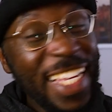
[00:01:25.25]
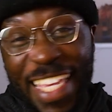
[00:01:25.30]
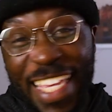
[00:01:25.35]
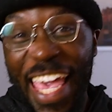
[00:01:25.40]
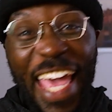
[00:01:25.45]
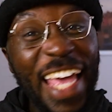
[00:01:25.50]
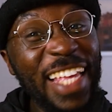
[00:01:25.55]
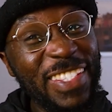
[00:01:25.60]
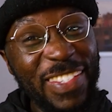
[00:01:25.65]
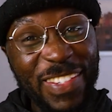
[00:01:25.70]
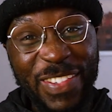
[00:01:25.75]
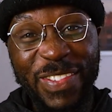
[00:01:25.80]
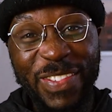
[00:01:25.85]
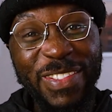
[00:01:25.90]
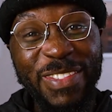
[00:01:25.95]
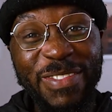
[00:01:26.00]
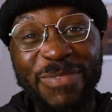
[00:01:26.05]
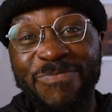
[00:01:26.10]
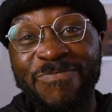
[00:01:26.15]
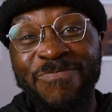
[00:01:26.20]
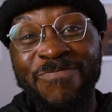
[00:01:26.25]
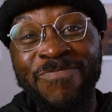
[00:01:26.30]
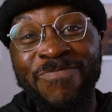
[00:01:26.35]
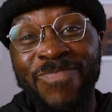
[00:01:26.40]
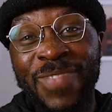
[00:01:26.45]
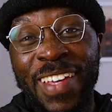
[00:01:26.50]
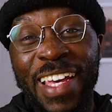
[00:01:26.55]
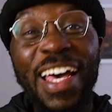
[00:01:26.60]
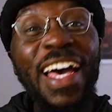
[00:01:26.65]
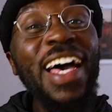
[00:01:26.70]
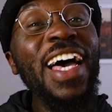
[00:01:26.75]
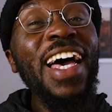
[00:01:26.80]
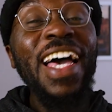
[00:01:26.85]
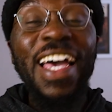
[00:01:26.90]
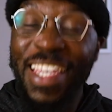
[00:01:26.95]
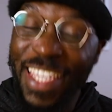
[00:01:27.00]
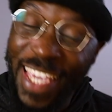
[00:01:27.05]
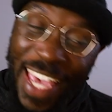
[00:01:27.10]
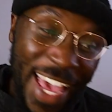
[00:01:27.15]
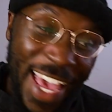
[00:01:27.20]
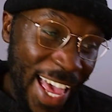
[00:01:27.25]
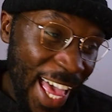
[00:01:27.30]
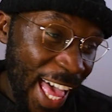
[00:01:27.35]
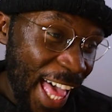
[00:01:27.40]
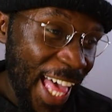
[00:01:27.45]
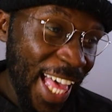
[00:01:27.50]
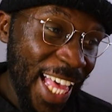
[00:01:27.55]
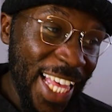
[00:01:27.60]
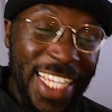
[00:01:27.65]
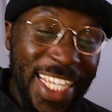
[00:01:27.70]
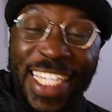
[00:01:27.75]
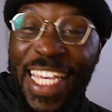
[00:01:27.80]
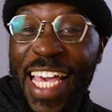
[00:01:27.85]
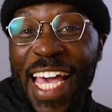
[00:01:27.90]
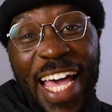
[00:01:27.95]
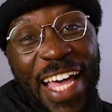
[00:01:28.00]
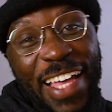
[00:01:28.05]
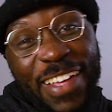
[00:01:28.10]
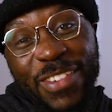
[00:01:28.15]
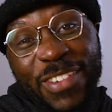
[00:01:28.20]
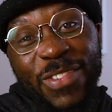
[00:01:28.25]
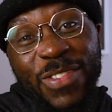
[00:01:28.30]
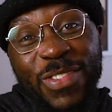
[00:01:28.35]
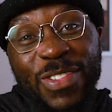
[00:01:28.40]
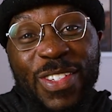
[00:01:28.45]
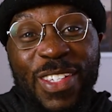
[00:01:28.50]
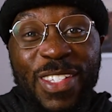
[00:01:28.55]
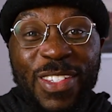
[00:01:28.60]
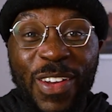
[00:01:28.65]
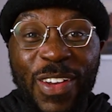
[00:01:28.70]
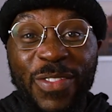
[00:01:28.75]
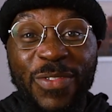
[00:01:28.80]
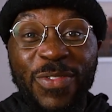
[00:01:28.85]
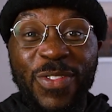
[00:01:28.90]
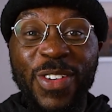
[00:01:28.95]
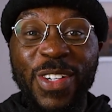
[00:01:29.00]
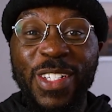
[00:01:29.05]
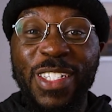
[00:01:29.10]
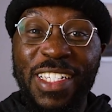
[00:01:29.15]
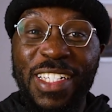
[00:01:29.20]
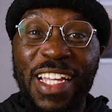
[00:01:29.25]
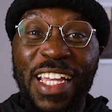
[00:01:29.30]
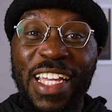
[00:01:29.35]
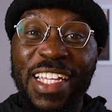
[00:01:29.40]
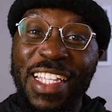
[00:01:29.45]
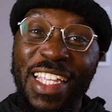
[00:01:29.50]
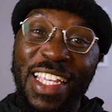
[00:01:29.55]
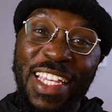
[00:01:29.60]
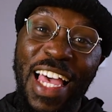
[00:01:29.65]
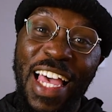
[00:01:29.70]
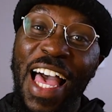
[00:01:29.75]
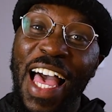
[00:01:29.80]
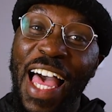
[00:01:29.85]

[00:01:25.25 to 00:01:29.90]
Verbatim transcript: canceled. Yeah, yeah, it was just unfortunate.